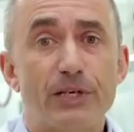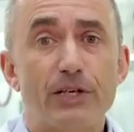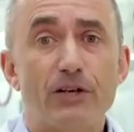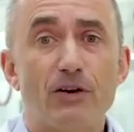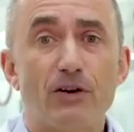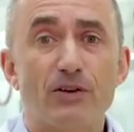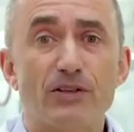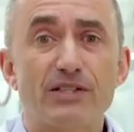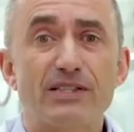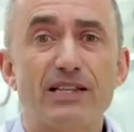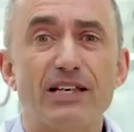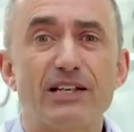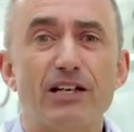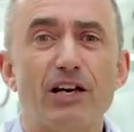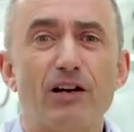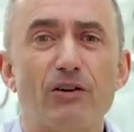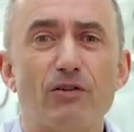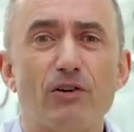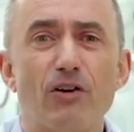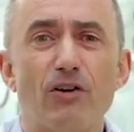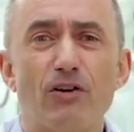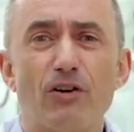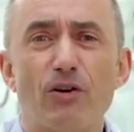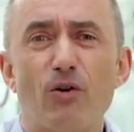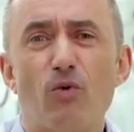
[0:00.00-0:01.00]
because they no
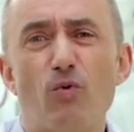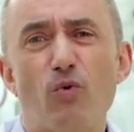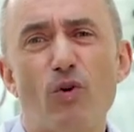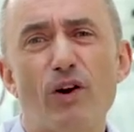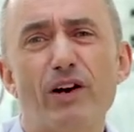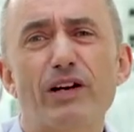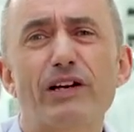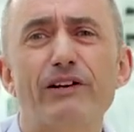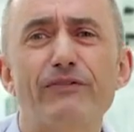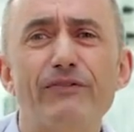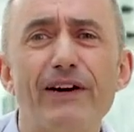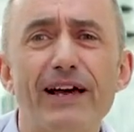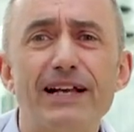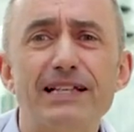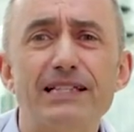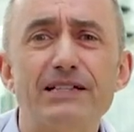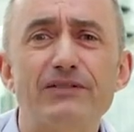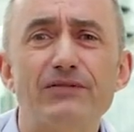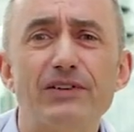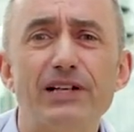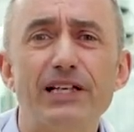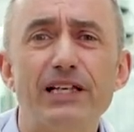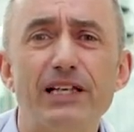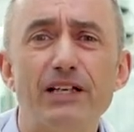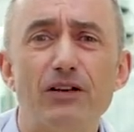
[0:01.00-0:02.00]
longer work
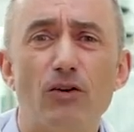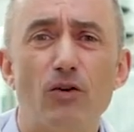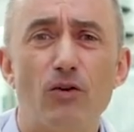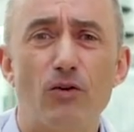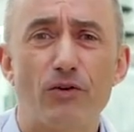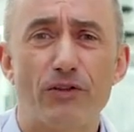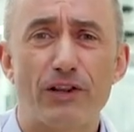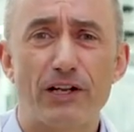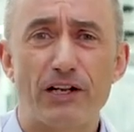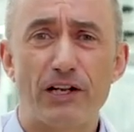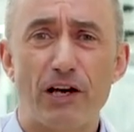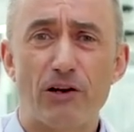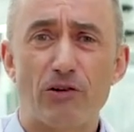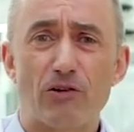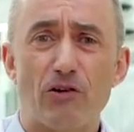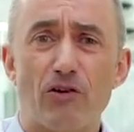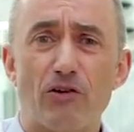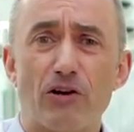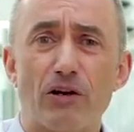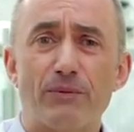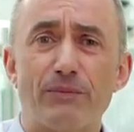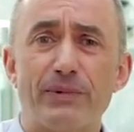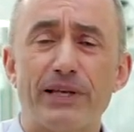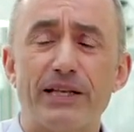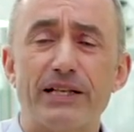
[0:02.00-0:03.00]
effectively or they no
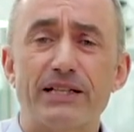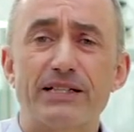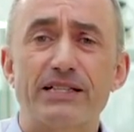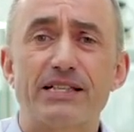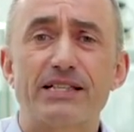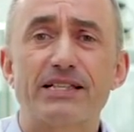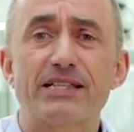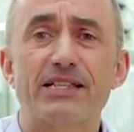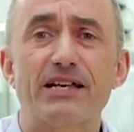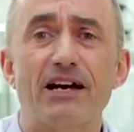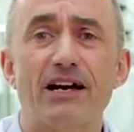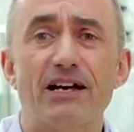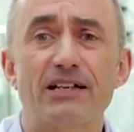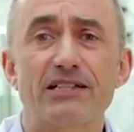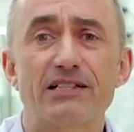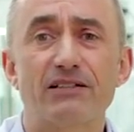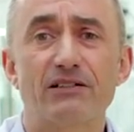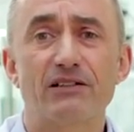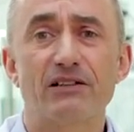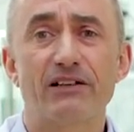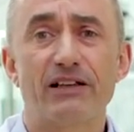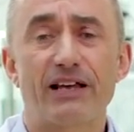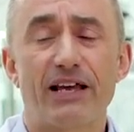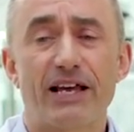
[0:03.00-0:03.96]
longer meet societal